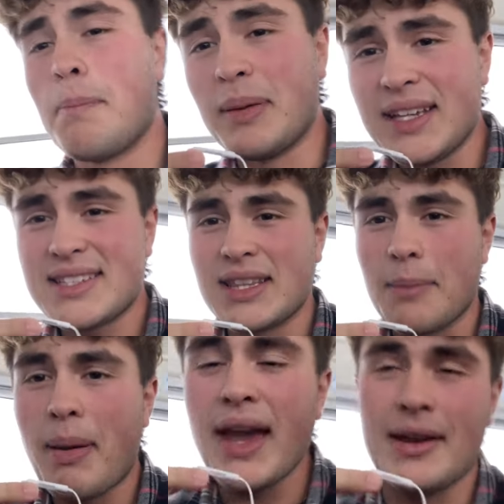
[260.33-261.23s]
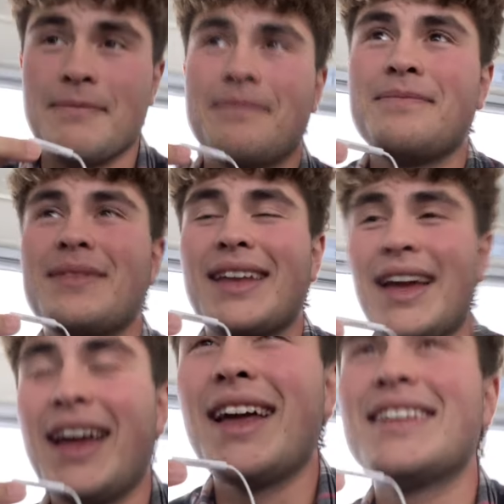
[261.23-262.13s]
beast in the paint.
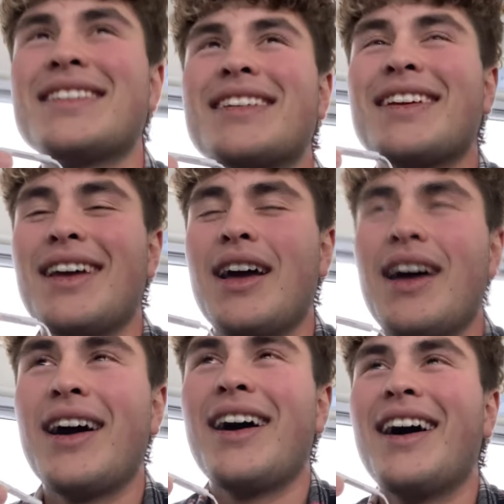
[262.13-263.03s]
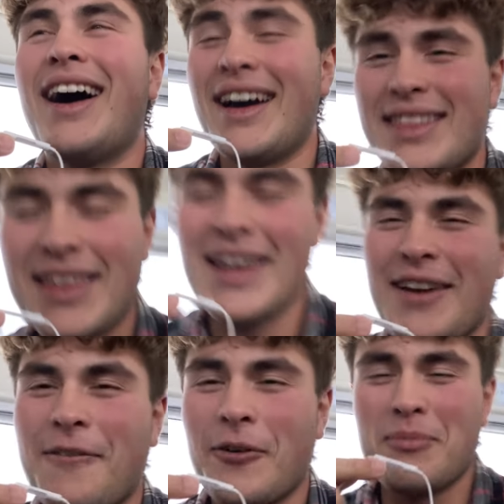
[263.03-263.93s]
And I
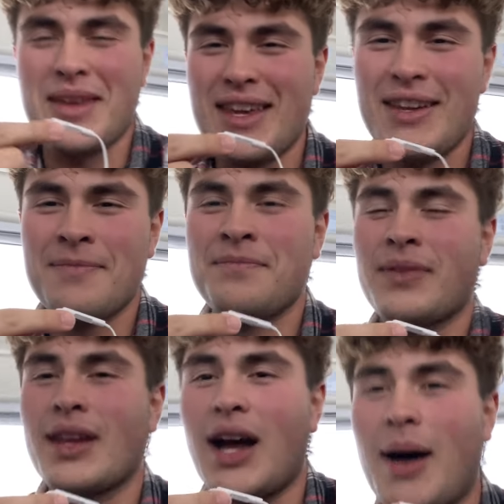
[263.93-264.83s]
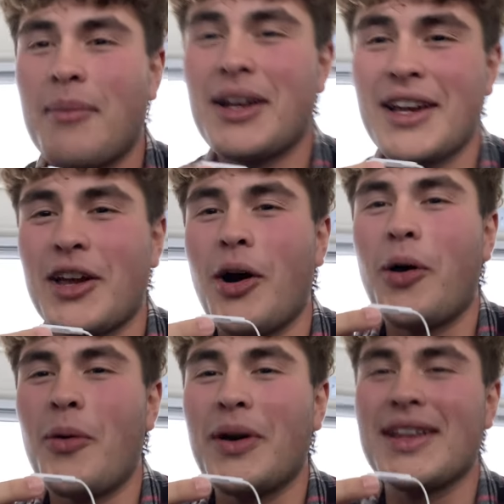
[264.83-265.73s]
think for me, I'm going to
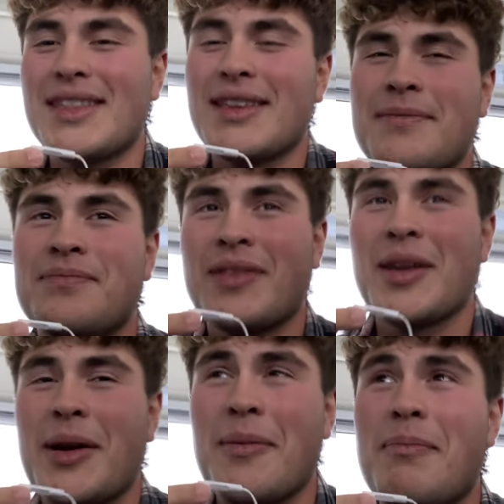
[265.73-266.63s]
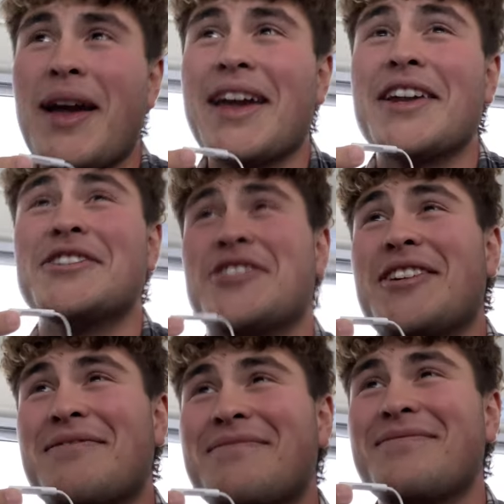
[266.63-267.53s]
go with Bang
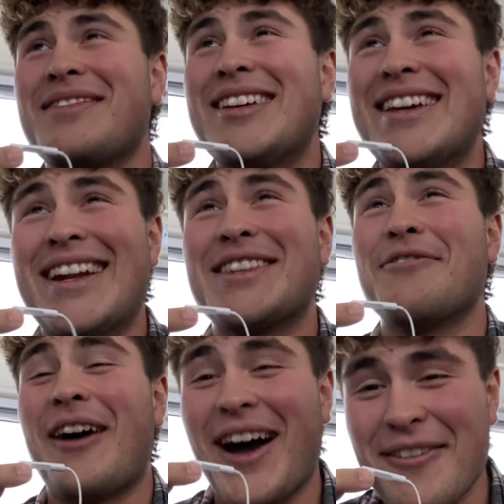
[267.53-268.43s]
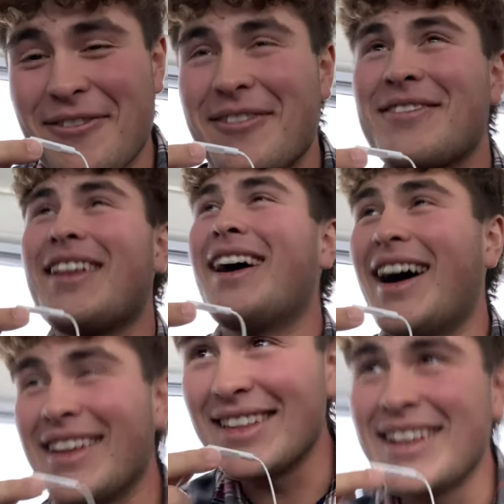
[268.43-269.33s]
Energy in at the five.
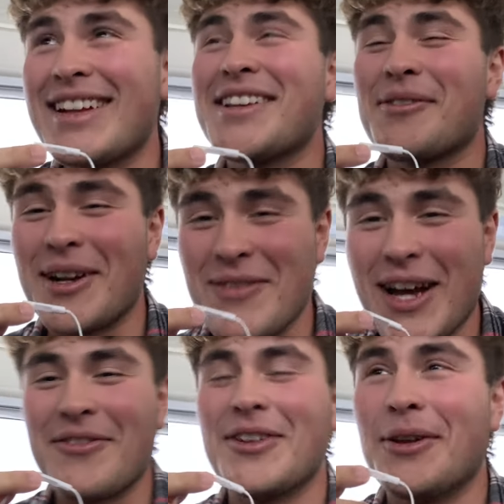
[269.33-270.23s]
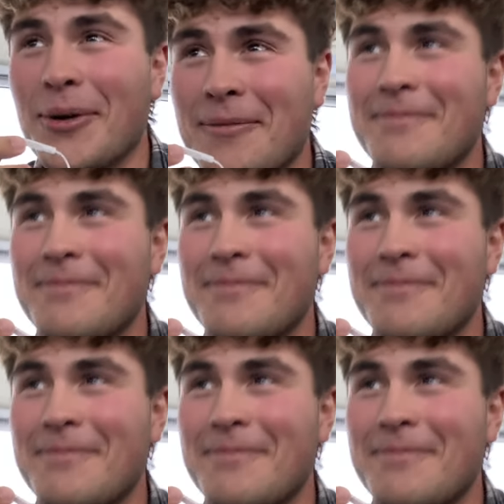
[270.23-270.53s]
I think that's what I'm going to have to do.